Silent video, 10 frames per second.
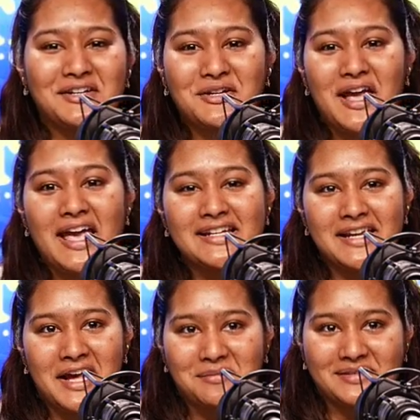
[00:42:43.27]
8
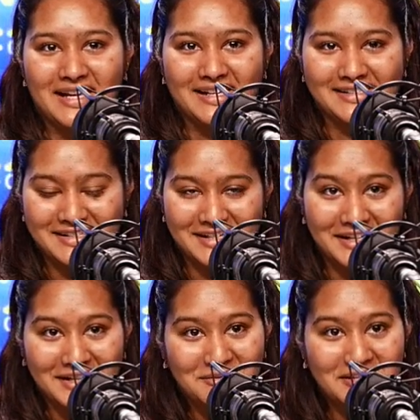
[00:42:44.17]
times last year,
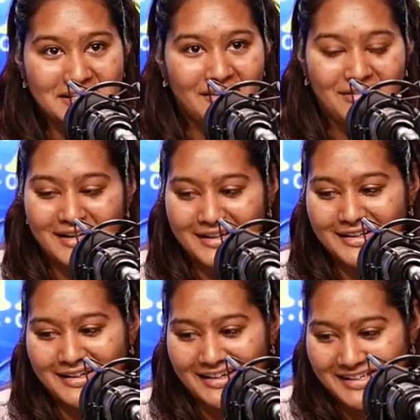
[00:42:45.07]
which I find
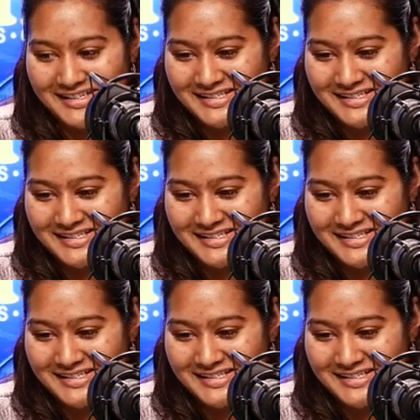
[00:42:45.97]
hilarious.